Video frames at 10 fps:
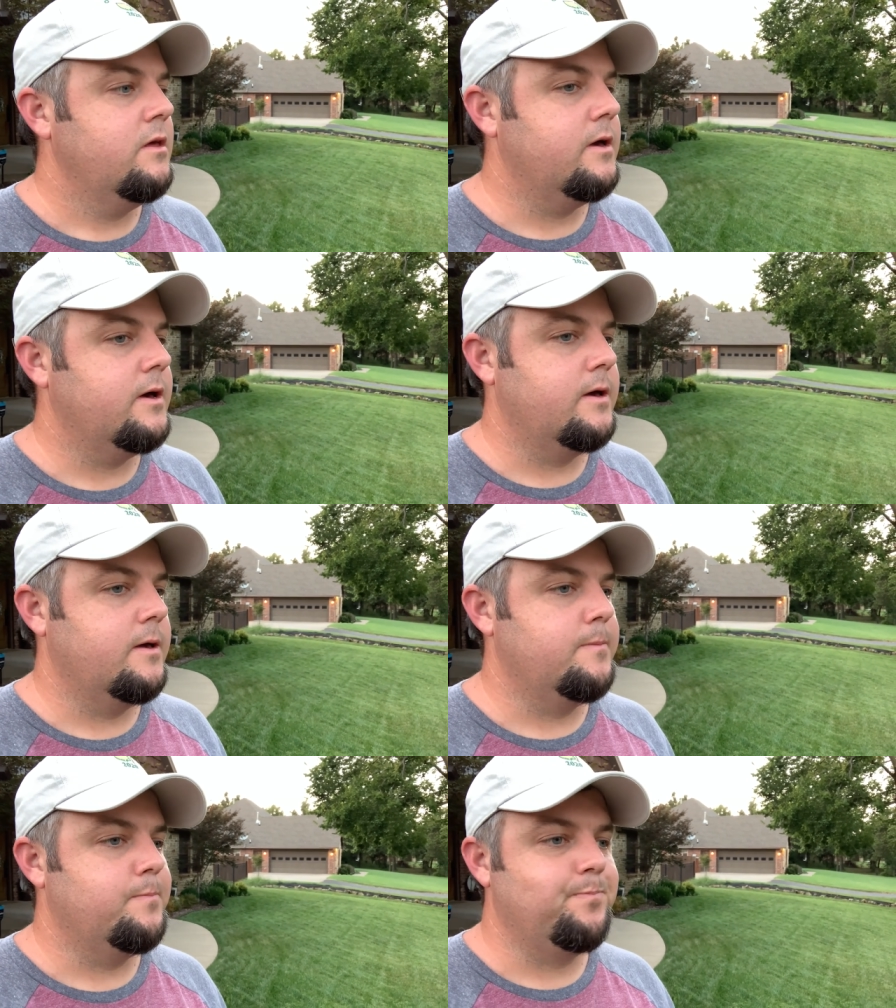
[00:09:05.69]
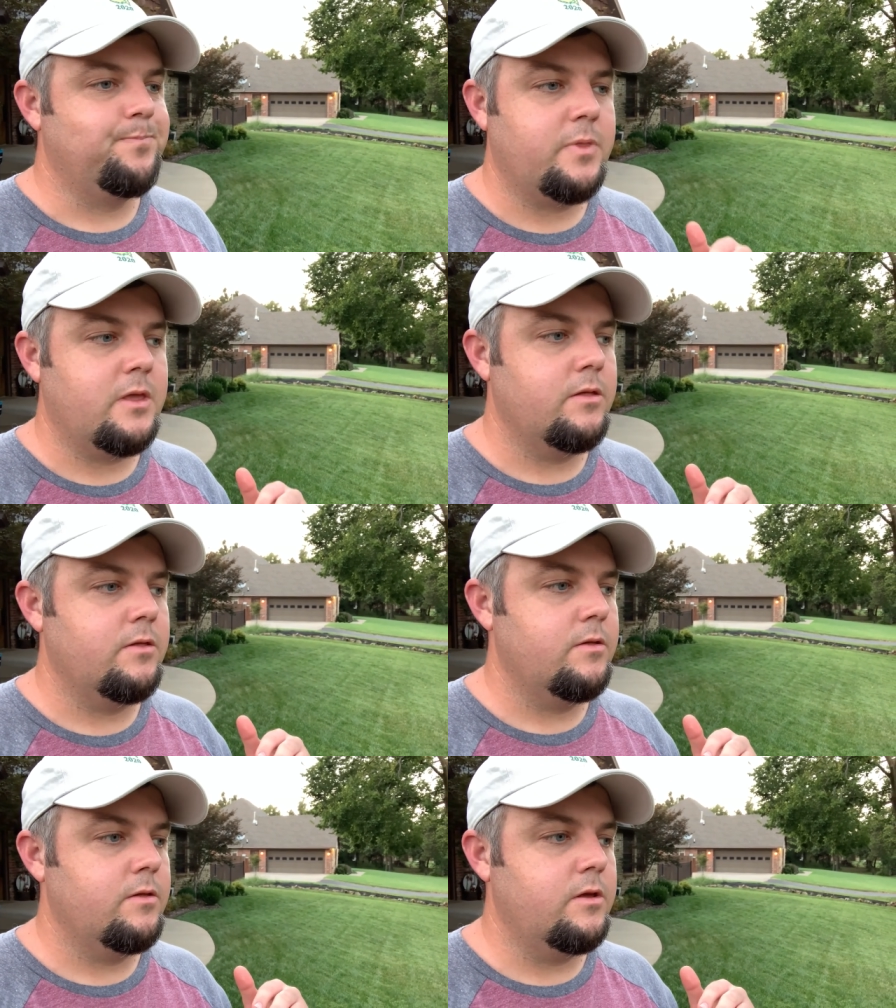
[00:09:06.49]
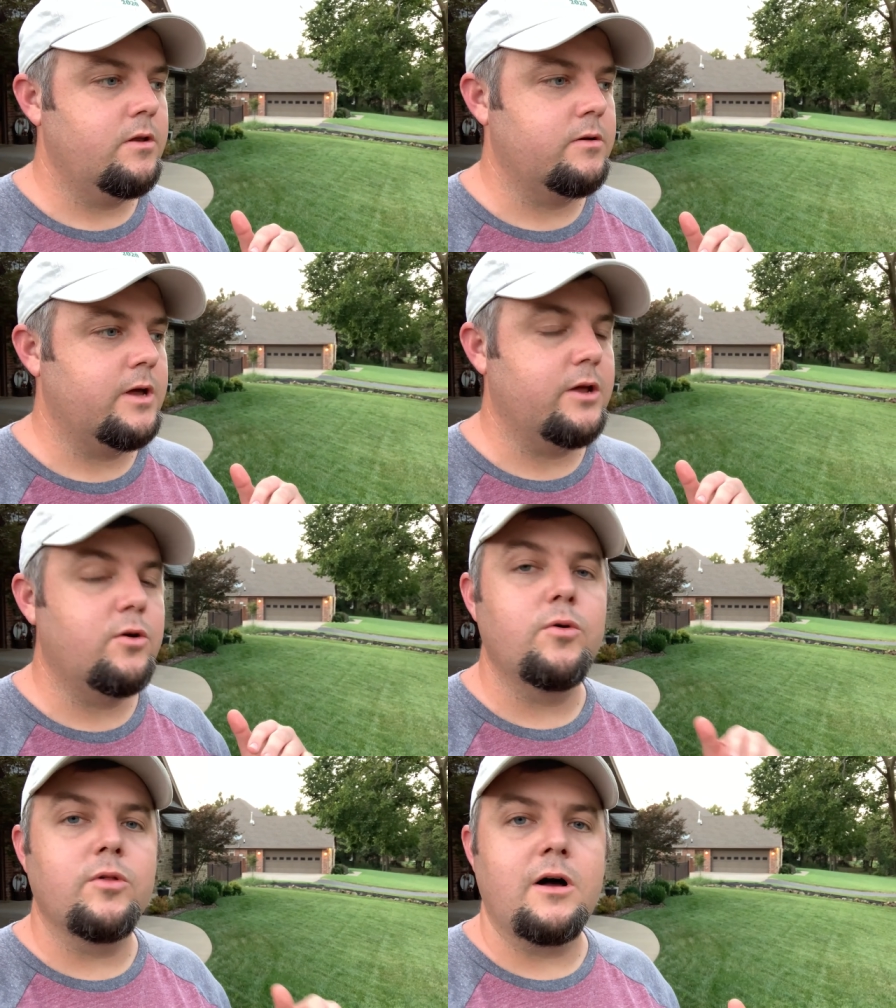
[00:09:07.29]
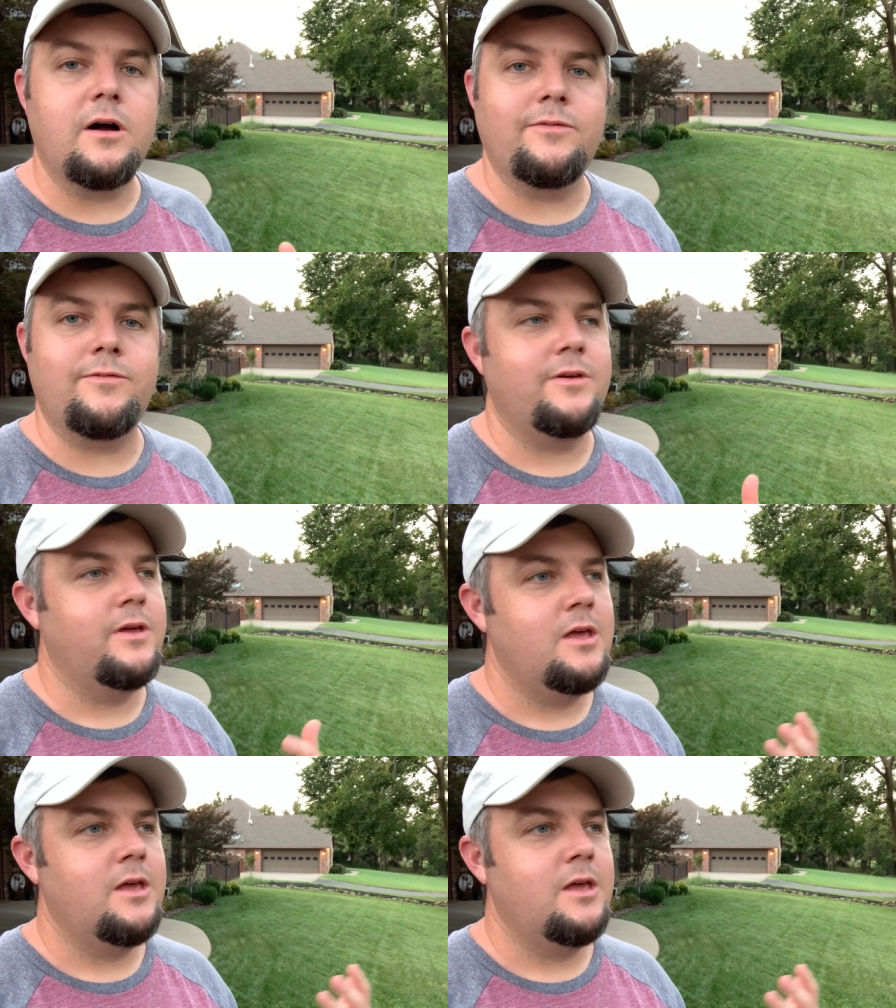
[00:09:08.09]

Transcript: Um, you know, kind of cool off.